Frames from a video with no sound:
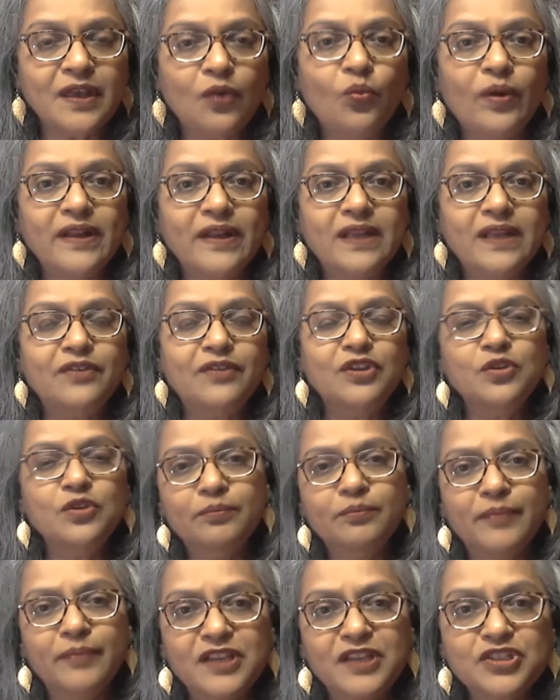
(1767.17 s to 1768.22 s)
Whatever you
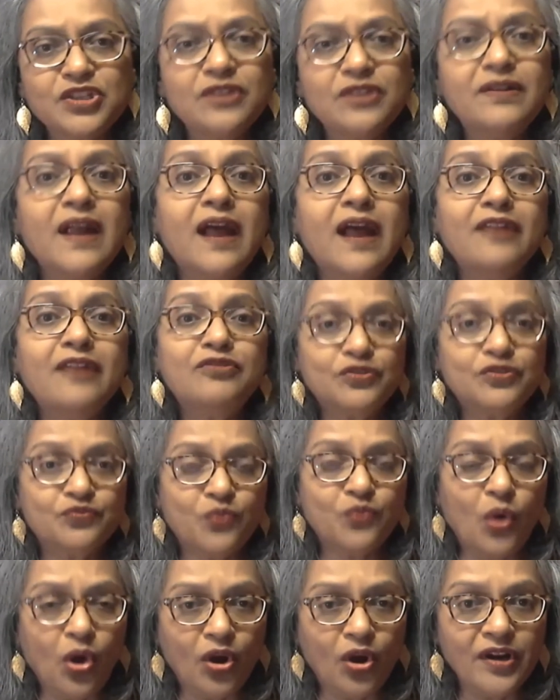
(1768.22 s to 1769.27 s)
measure and
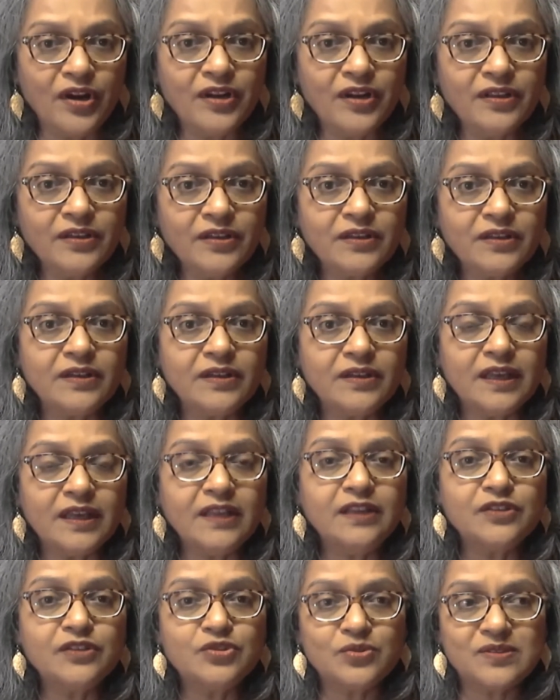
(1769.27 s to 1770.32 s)
reward
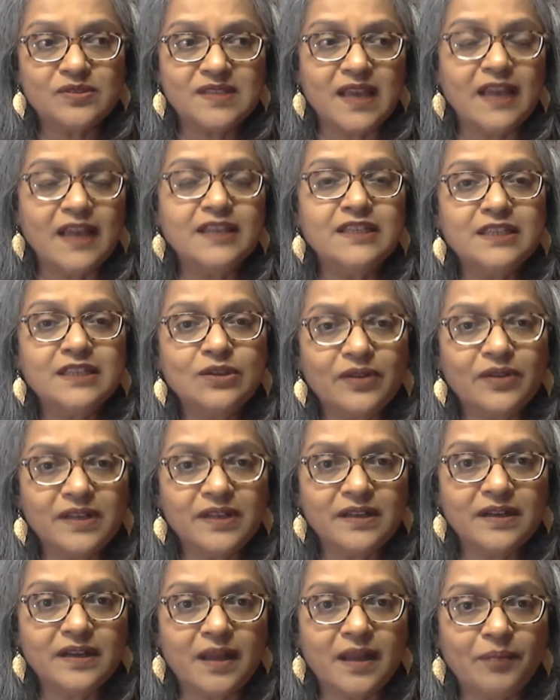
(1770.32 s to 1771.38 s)
in a society or
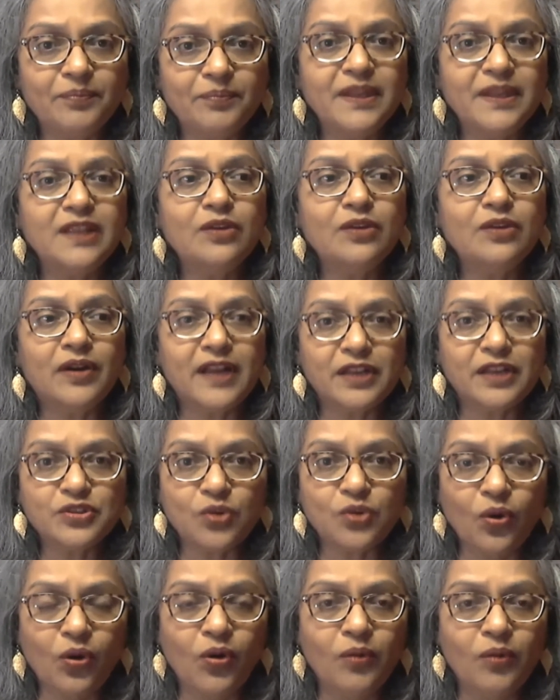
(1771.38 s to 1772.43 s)
in a company or at
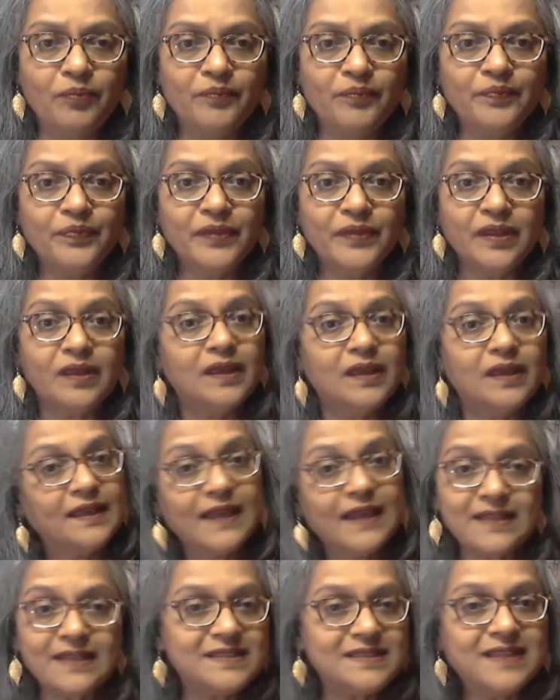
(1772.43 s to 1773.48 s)
home
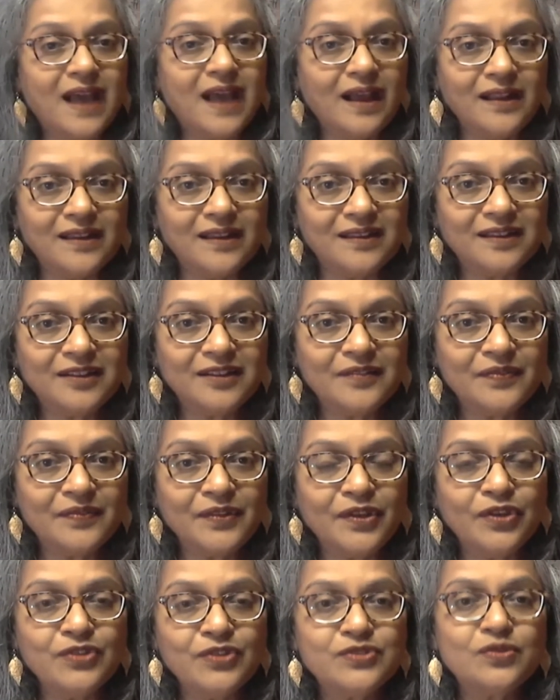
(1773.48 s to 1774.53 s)
gets done.
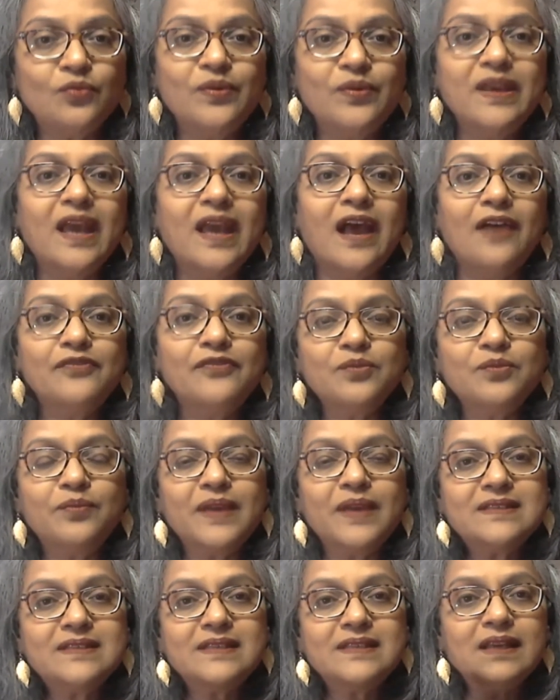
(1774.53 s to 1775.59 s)
So we have to
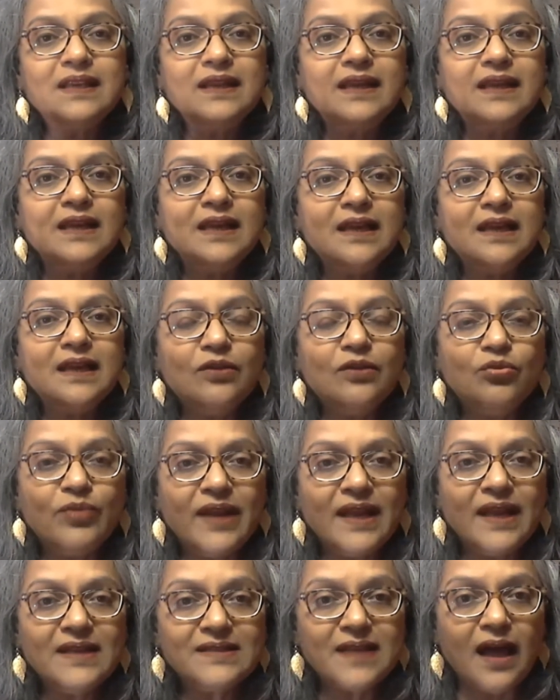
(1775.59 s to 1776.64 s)
basically
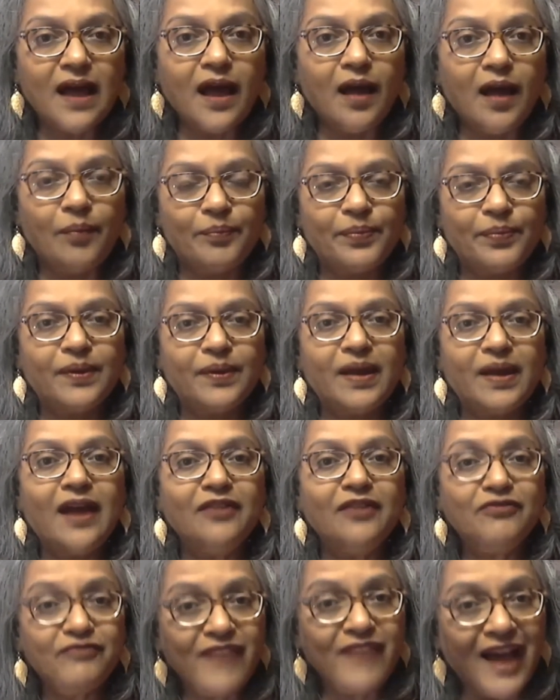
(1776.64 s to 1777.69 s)
raise up
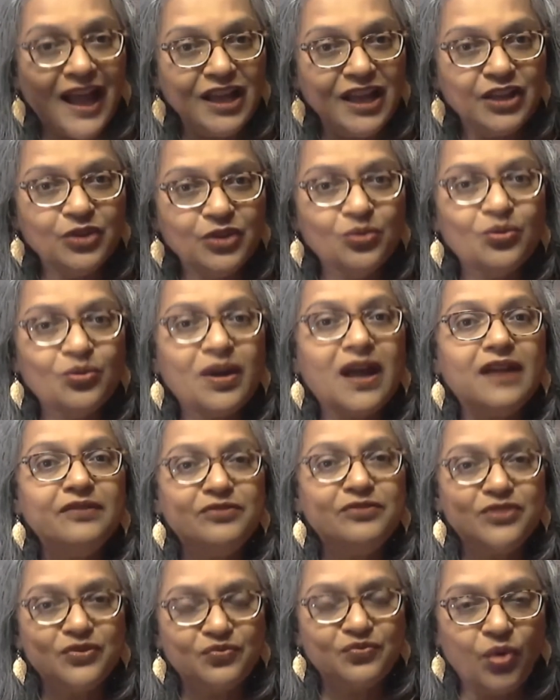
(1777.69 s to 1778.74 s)
and value
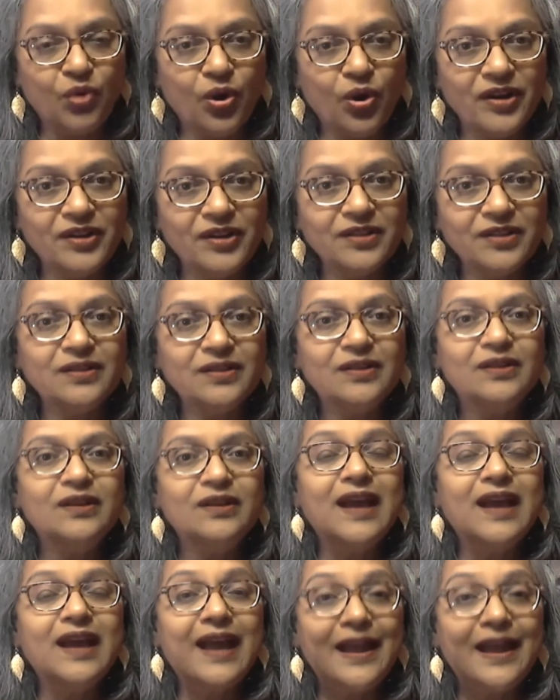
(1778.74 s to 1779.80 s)
and reward
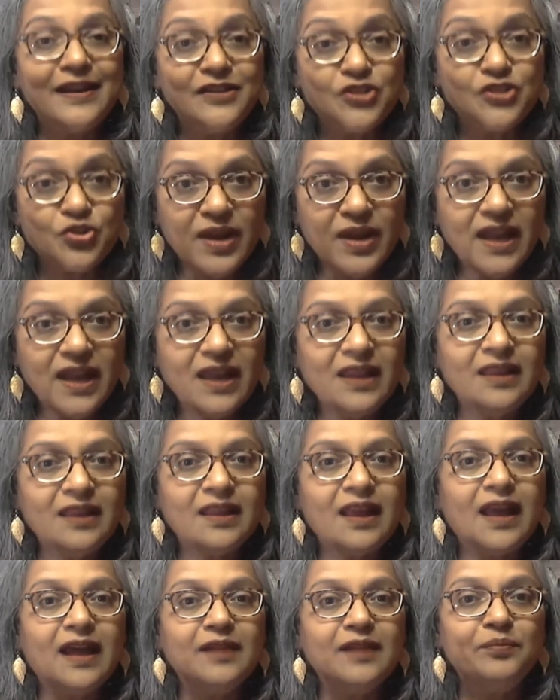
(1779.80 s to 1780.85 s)
and
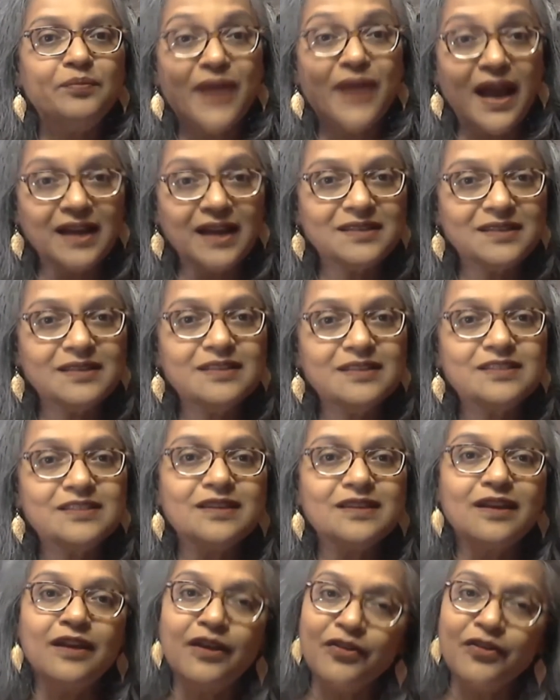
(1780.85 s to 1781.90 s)
train and
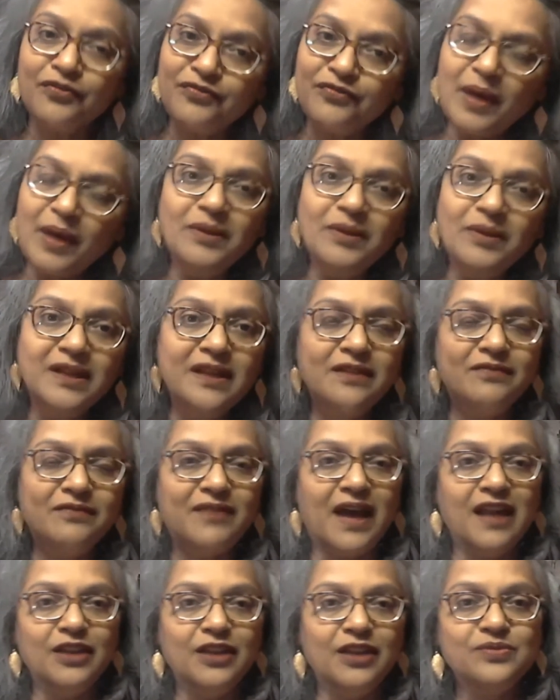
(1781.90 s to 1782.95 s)
practice feminine
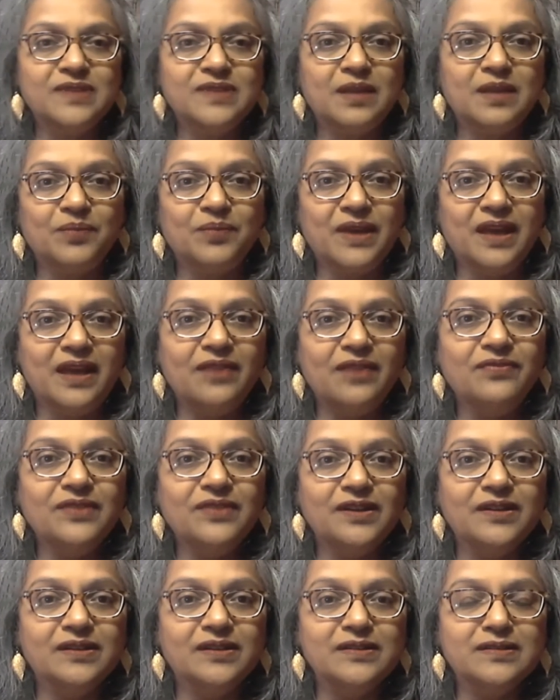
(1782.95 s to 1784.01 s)
values and
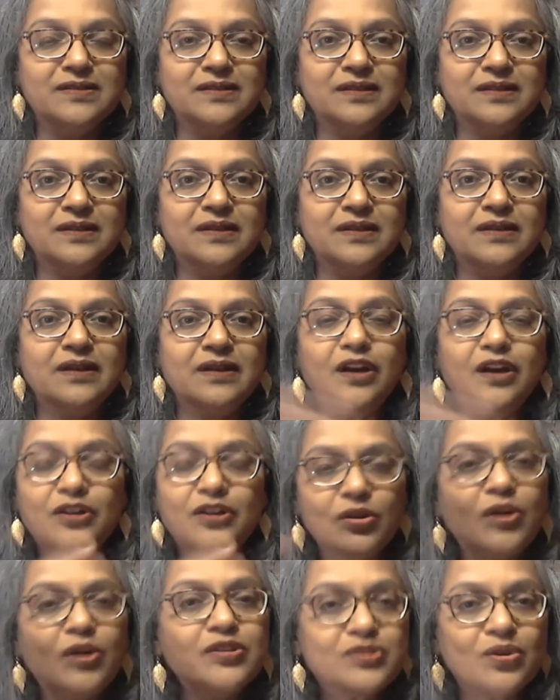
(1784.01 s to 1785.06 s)
behaviors
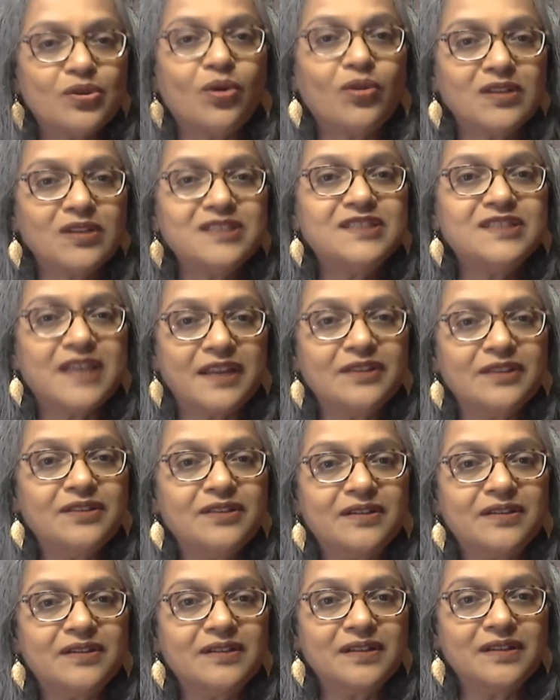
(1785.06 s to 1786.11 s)
across all
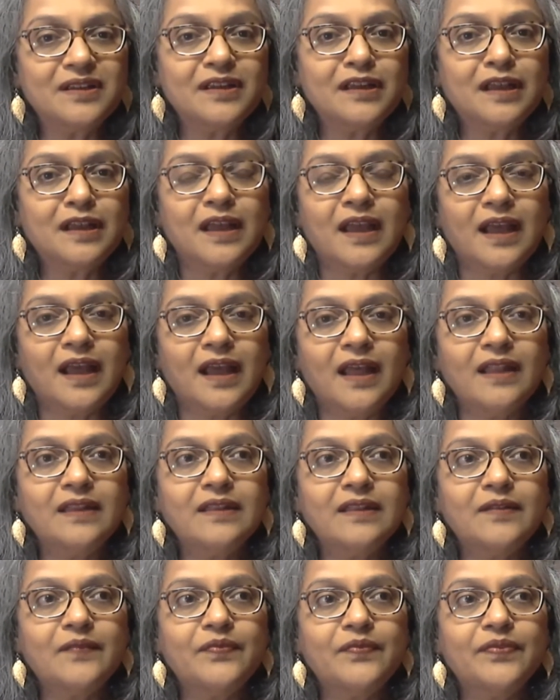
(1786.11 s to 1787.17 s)
gender
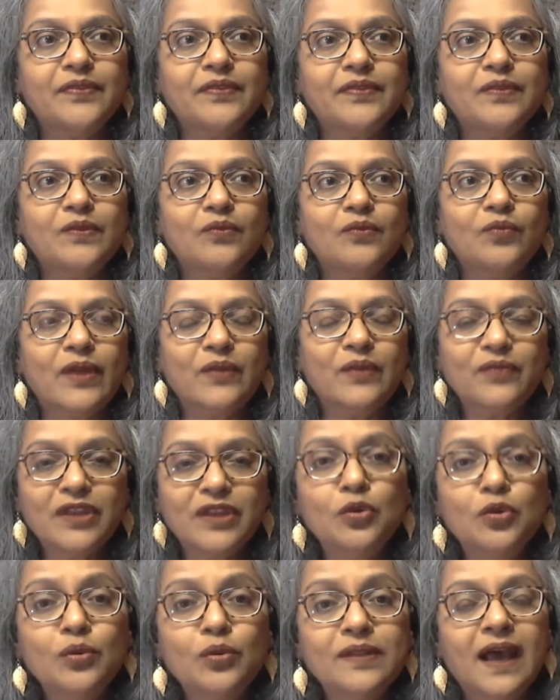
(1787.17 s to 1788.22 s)
and when we
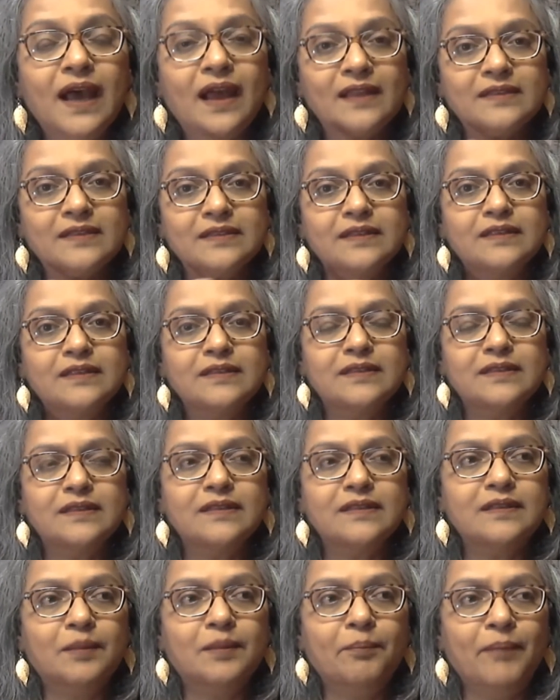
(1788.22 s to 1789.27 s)
do that,
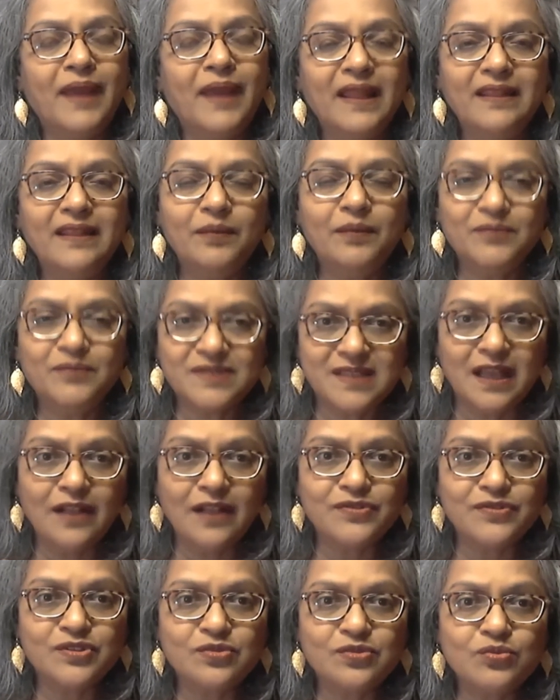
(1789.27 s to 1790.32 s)
the men
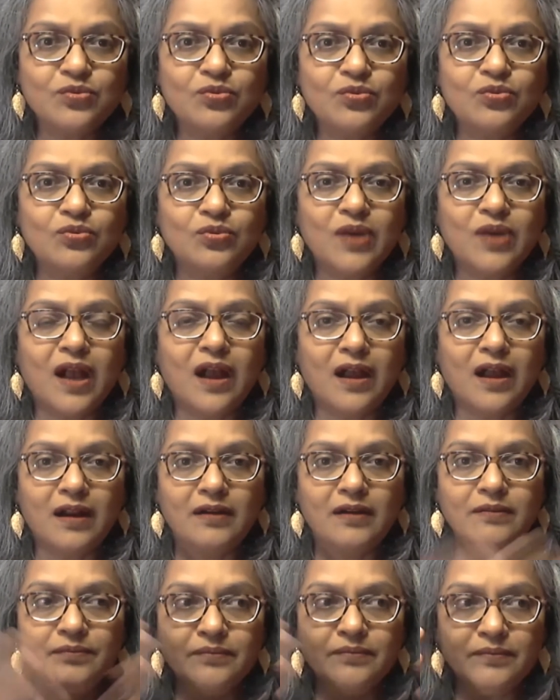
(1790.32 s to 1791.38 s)
themselves who
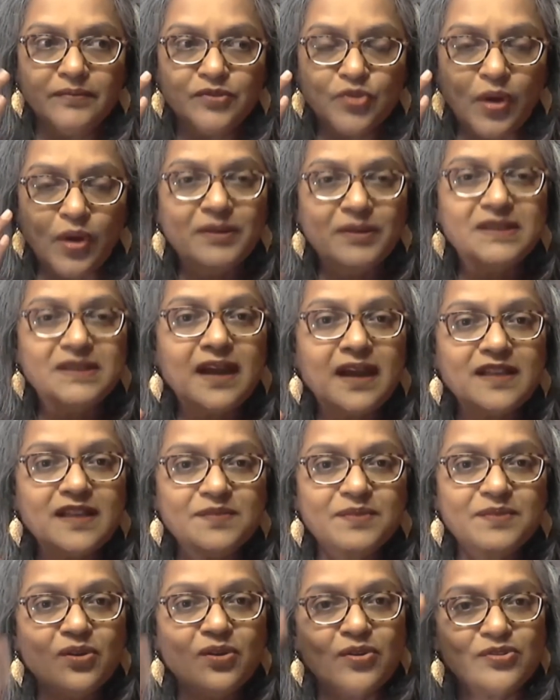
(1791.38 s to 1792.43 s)
are
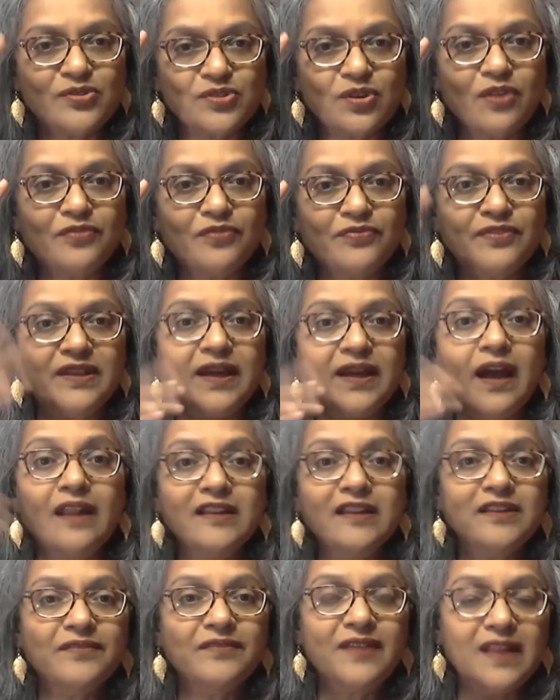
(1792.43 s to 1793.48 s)
traumatized because of the
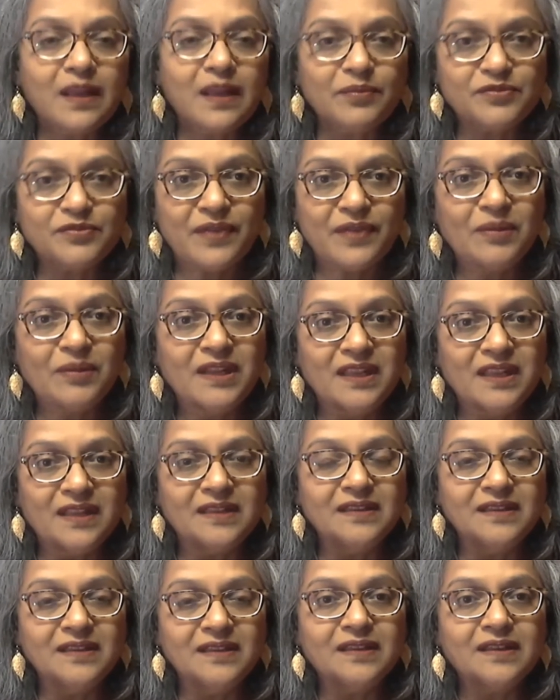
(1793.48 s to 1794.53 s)
undeveloped
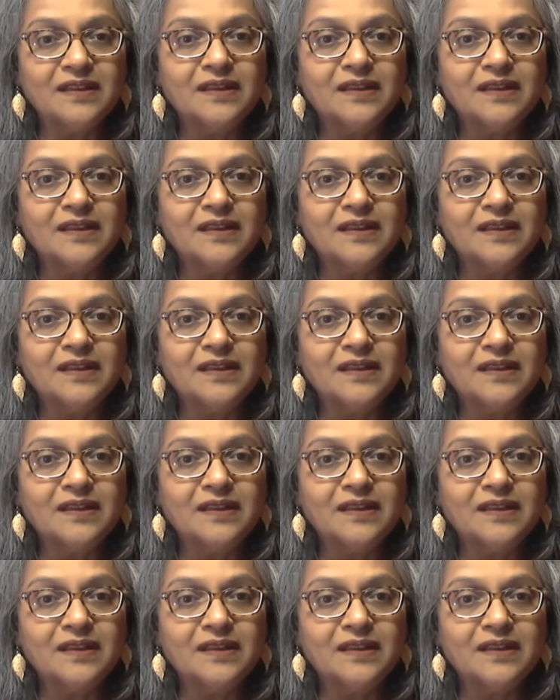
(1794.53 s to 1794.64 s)
feminine,